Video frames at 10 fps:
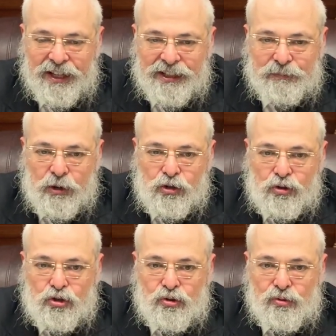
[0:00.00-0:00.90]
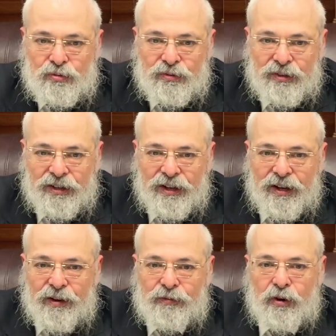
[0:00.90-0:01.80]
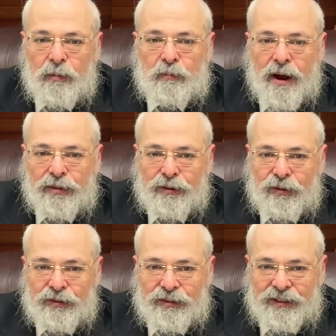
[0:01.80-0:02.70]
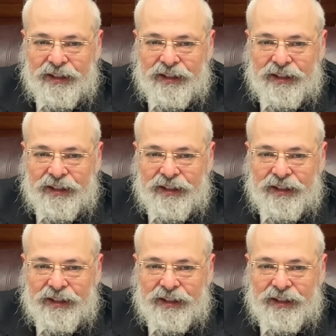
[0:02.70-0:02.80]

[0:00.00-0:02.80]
special shoe from her brother-in-law.